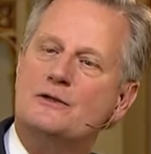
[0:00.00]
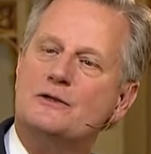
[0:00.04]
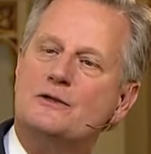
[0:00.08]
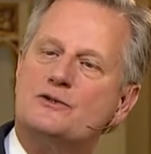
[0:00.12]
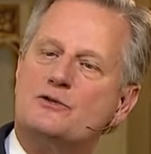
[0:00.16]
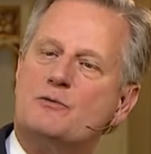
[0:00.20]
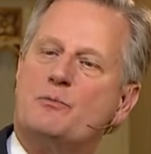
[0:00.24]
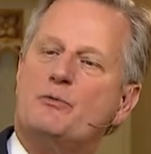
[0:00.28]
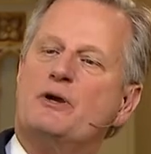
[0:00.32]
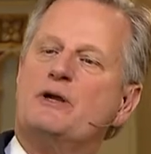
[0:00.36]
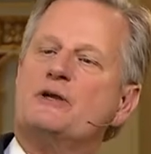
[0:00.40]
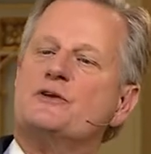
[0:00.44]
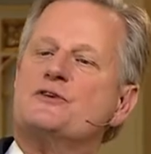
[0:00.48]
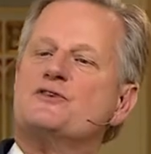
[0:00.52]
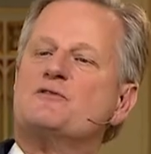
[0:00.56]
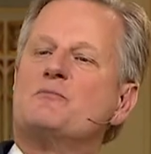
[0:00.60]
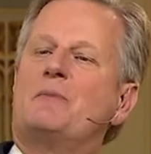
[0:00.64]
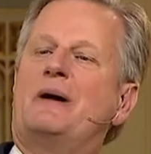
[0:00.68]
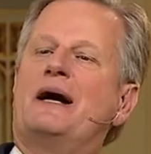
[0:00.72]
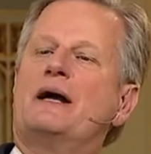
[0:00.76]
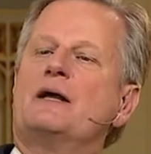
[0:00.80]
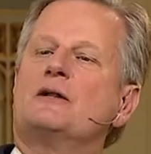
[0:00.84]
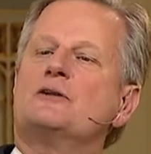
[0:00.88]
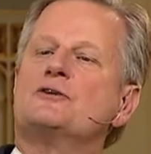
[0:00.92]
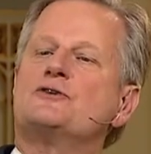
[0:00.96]
to bring a
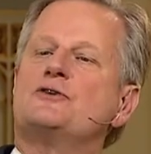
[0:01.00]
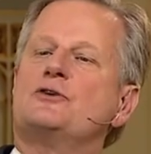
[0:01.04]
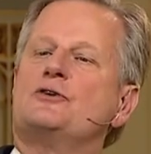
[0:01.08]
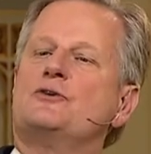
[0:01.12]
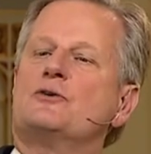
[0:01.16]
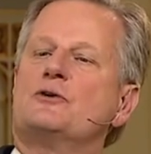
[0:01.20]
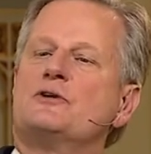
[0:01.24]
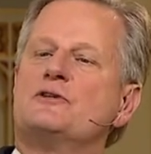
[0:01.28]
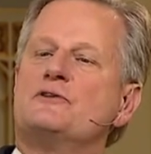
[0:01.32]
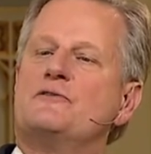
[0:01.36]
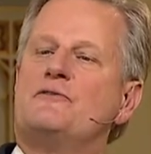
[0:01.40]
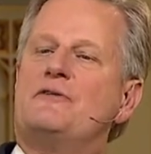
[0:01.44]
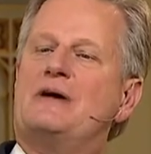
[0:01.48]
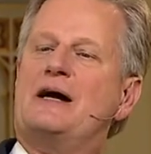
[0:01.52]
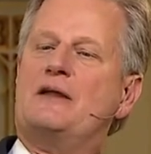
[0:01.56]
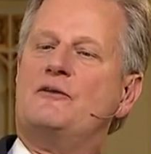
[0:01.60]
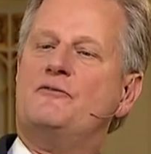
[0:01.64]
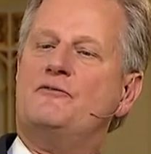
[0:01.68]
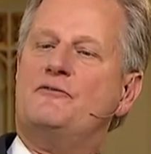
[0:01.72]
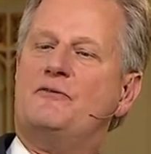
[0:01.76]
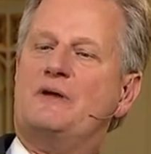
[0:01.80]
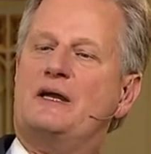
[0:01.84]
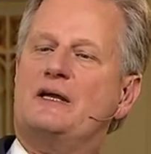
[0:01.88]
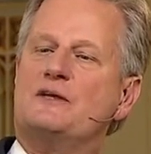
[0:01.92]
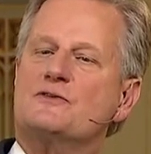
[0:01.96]
smile to your divine
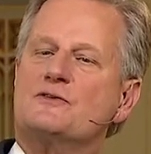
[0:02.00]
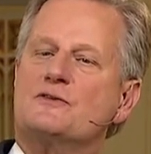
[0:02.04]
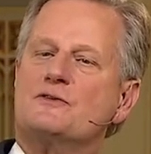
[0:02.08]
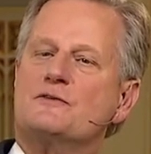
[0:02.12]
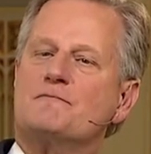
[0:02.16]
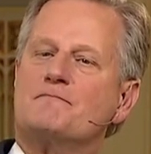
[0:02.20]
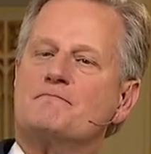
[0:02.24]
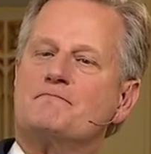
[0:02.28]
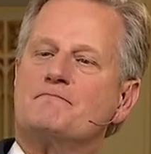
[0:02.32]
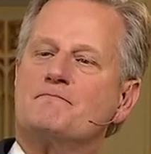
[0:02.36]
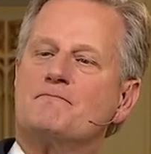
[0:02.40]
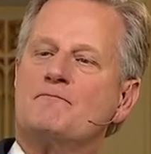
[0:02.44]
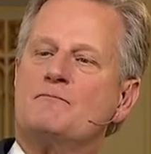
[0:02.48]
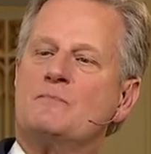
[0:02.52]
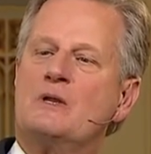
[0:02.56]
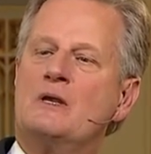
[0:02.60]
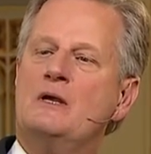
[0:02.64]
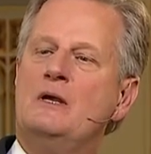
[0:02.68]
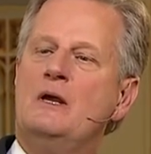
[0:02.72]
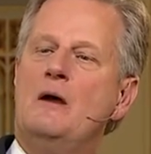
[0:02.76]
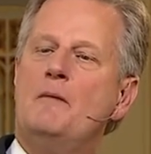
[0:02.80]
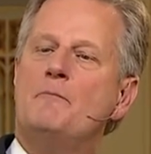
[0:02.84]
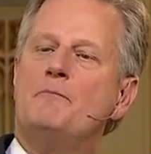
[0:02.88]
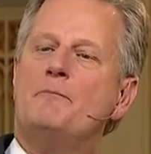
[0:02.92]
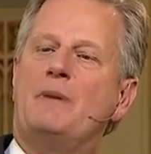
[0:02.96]
face
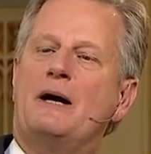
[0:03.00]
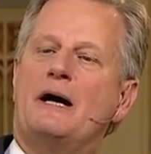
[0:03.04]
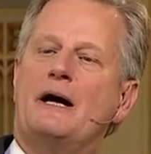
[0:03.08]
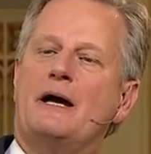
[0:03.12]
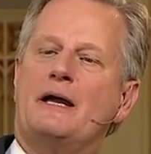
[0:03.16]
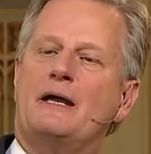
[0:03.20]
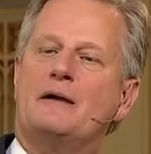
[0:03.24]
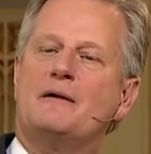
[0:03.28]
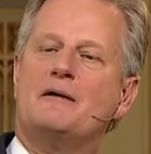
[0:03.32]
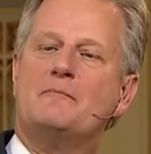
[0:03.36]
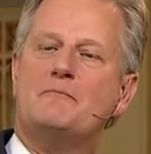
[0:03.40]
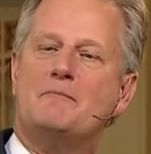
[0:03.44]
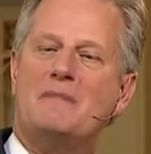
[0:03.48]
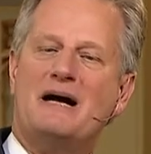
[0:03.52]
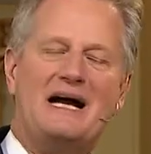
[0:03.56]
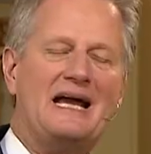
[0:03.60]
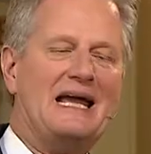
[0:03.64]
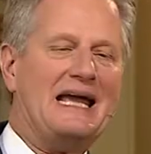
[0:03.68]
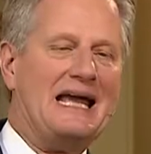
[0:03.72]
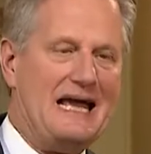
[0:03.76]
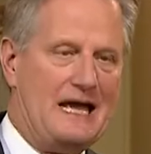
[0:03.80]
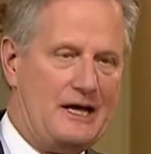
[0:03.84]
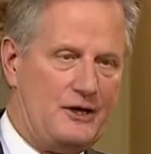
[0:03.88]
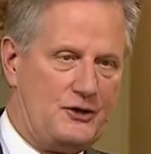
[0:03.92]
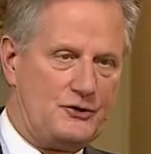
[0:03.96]
by my
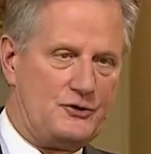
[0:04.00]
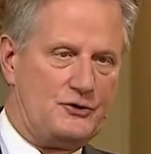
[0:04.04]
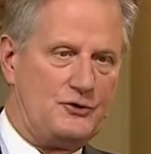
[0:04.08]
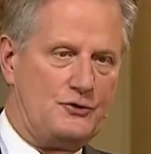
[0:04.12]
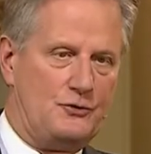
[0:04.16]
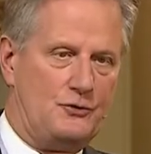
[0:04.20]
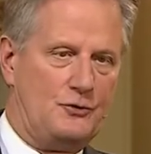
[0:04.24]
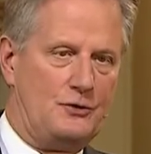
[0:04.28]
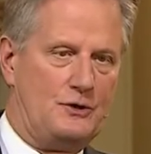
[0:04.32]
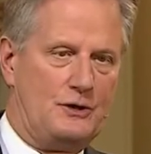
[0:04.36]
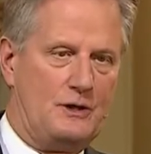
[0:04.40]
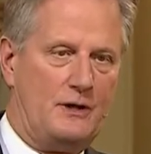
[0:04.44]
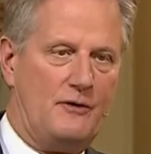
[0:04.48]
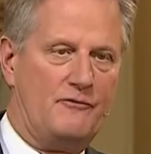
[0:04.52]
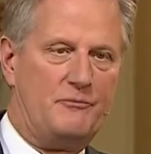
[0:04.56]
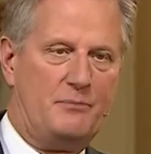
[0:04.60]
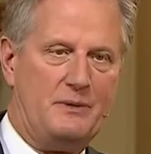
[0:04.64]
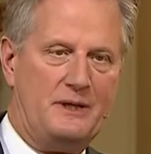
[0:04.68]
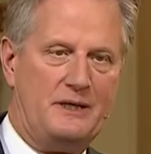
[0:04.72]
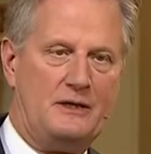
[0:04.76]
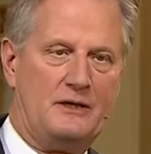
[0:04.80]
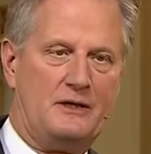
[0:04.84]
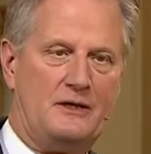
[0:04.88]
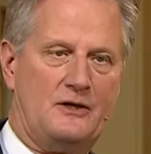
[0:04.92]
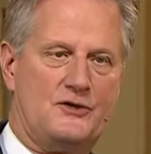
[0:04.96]
attitude of
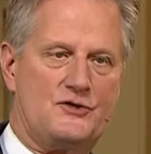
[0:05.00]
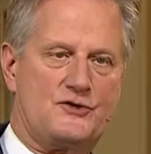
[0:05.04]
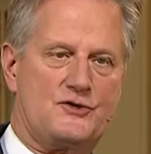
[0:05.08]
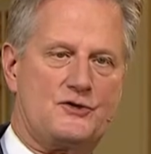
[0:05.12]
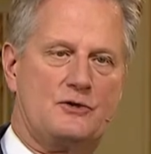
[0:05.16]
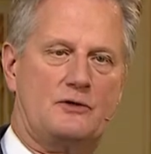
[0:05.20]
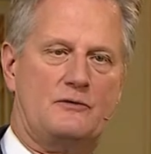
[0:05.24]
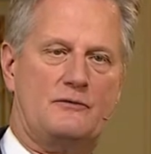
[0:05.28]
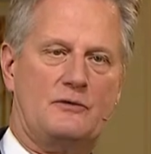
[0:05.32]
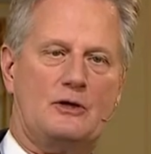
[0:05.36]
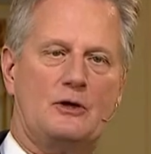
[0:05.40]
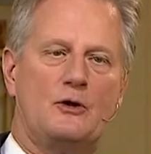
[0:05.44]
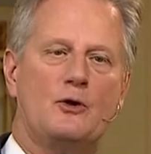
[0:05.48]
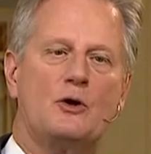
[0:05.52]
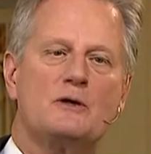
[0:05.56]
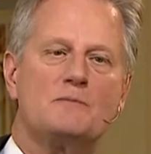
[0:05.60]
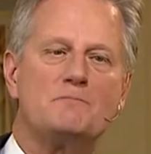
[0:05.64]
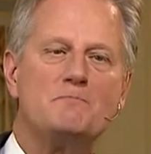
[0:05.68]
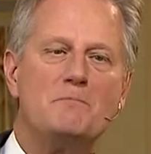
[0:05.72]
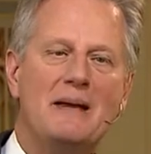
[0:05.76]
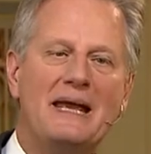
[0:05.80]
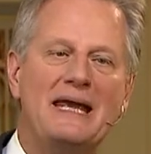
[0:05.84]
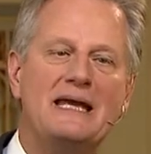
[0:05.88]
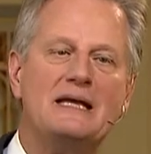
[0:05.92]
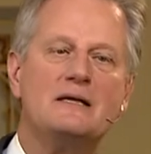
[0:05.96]
being a servant. Lord,
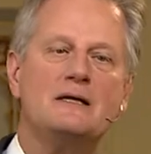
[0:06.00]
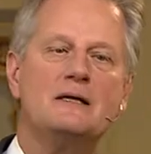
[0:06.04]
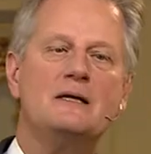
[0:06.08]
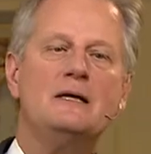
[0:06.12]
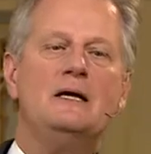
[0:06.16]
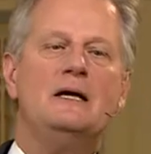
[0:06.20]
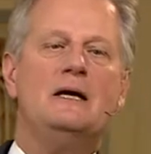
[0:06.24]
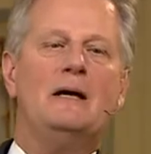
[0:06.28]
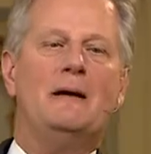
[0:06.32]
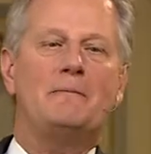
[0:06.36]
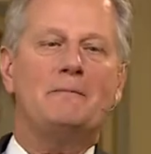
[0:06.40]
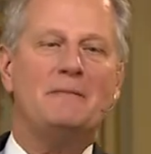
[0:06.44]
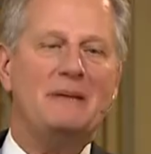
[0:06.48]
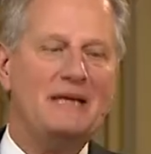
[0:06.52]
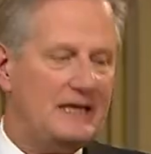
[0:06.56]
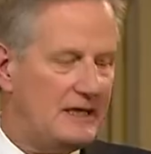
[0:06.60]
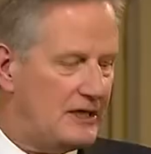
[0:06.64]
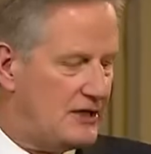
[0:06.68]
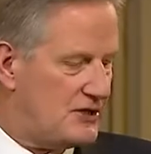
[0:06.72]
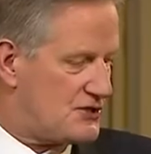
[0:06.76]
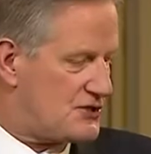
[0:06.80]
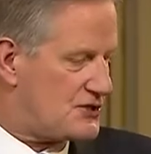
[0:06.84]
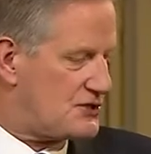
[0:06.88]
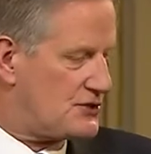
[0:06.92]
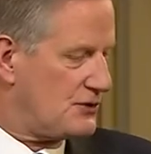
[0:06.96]
make me
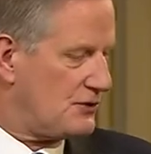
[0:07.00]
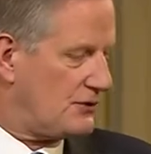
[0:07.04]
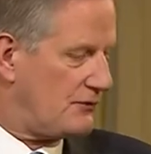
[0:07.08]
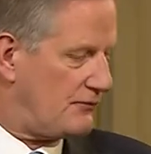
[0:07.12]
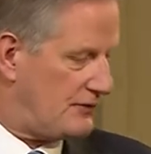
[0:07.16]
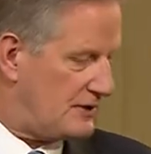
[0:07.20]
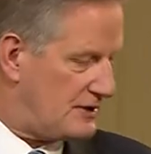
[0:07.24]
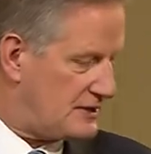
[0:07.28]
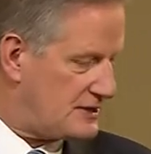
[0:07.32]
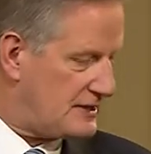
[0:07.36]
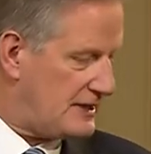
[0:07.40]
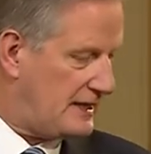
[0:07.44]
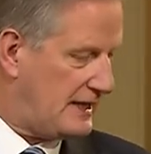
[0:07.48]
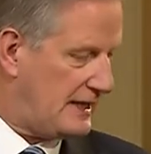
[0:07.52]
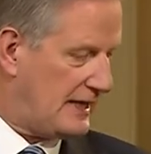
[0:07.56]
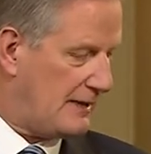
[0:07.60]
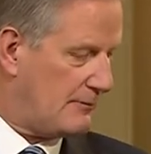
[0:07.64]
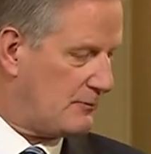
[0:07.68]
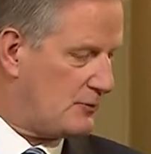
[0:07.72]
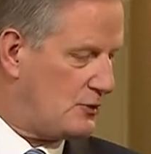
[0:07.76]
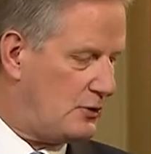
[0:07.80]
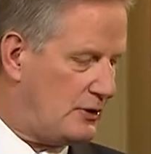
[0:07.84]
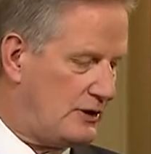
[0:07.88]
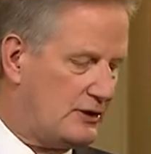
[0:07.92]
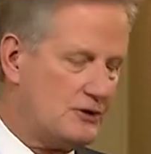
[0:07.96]
a servant, and I'm
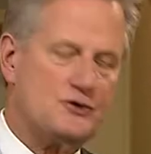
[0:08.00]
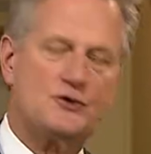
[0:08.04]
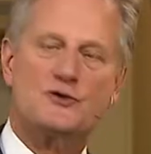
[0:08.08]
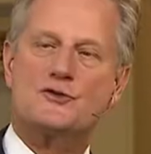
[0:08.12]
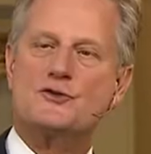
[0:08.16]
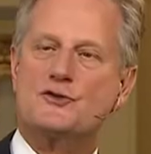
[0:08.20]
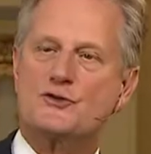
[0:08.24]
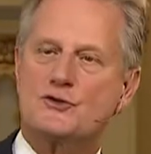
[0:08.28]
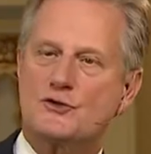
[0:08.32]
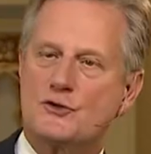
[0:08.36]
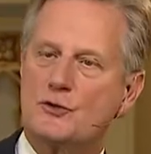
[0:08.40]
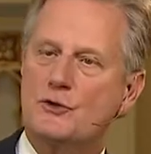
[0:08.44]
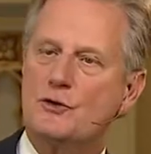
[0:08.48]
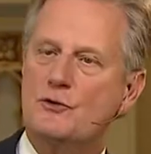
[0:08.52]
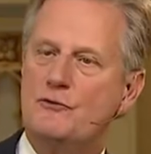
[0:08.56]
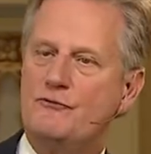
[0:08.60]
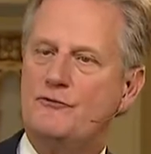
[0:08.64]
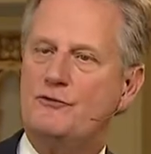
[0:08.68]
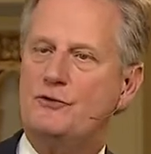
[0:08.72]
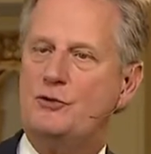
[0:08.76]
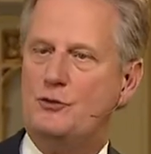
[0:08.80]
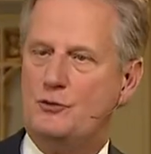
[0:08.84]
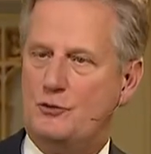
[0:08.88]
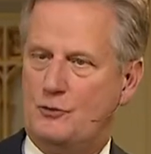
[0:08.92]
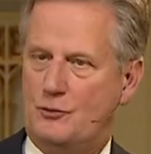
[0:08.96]
going to serve
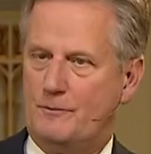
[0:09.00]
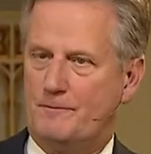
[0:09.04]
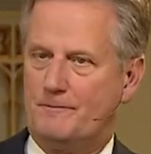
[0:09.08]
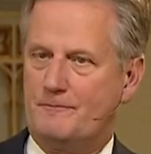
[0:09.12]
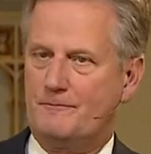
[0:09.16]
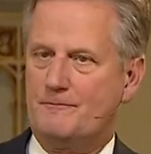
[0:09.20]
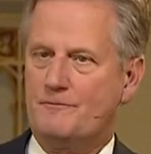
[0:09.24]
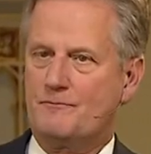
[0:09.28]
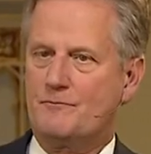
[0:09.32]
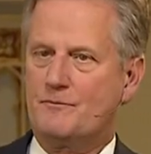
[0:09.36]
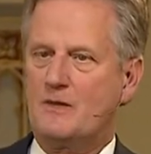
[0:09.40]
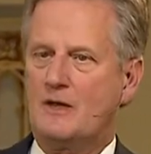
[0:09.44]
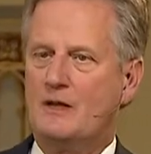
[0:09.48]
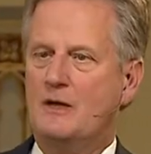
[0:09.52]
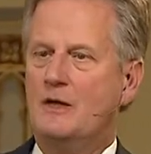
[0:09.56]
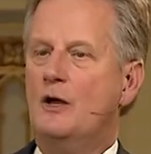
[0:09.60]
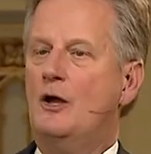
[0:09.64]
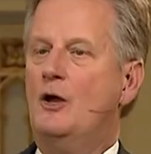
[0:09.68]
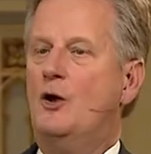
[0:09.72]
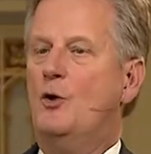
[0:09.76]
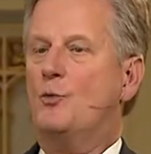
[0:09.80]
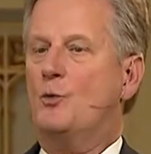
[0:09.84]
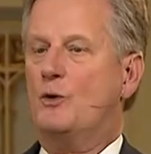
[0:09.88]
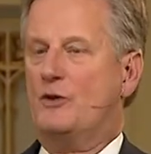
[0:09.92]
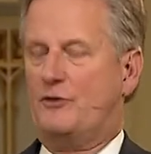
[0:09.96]
you
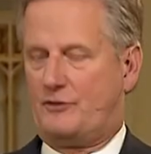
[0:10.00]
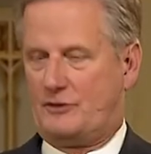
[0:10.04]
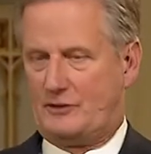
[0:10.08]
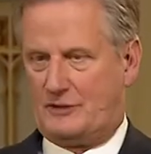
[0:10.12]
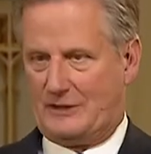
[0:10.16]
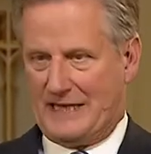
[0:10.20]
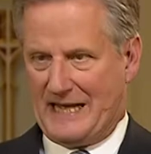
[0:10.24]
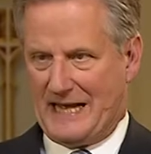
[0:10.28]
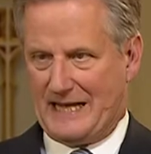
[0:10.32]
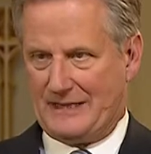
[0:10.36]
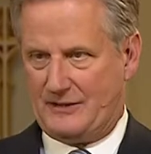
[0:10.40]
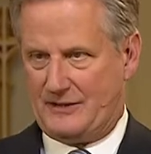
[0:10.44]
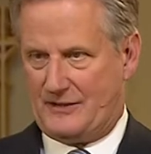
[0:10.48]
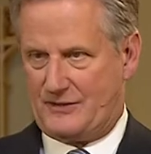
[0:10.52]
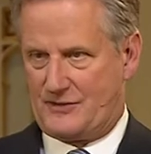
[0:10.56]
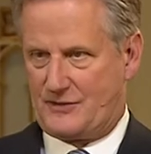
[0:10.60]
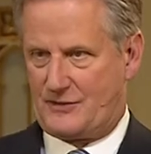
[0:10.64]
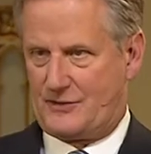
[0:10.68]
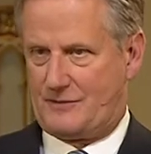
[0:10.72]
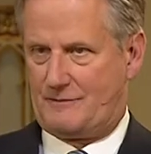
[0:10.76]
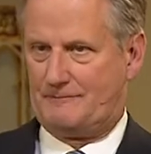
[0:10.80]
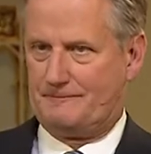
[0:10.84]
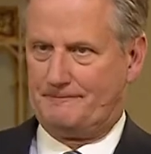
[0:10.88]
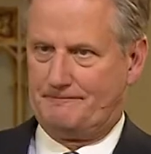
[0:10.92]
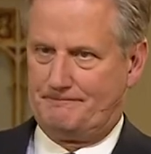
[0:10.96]
with
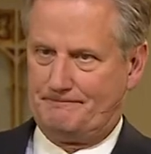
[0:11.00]
gladness.